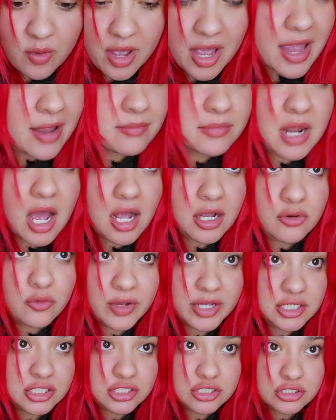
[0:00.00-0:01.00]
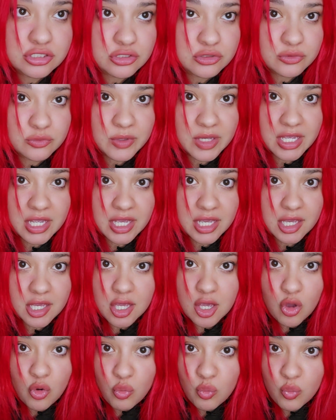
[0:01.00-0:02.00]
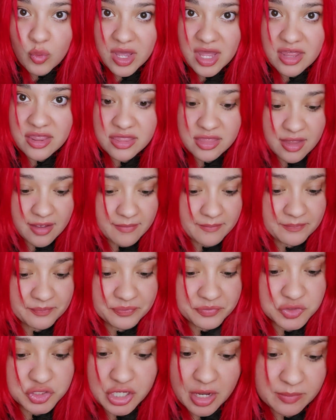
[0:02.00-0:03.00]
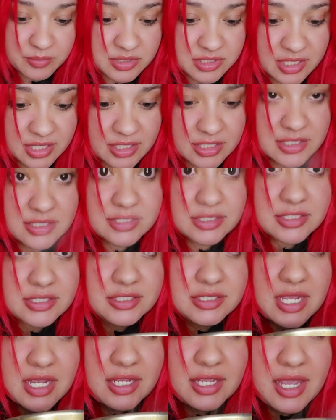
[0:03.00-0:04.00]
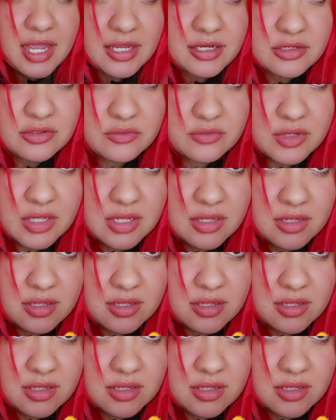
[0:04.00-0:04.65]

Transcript: I'm not going to do it with chopsticks because I can't do it.